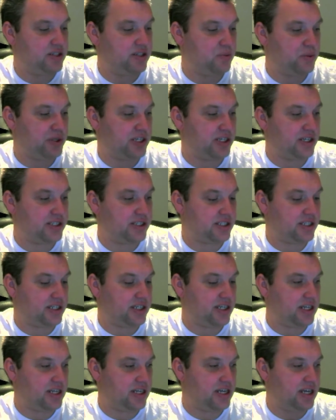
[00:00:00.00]
We got
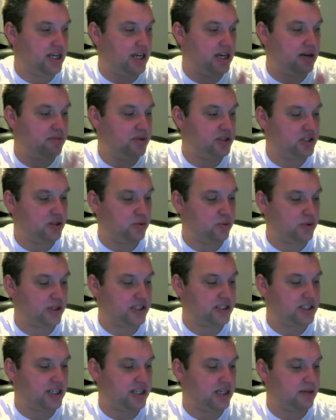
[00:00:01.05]
a image so we
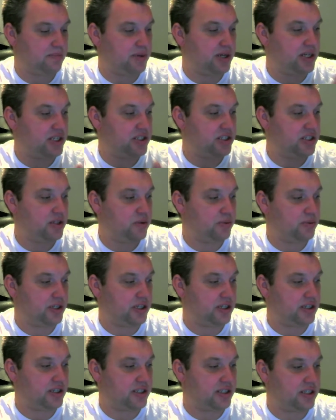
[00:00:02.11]
can take a picture. We
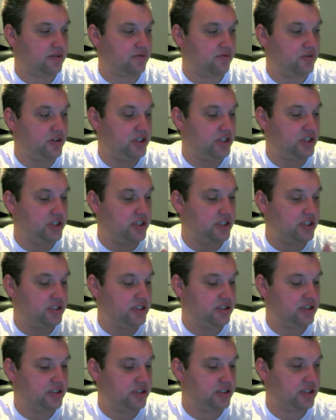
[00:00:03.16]
got a
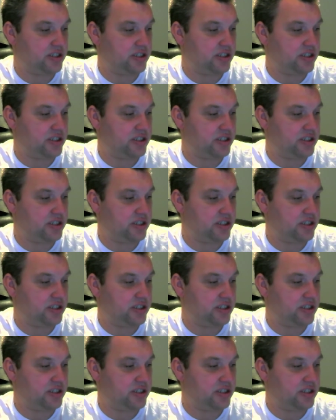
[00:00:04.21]
region.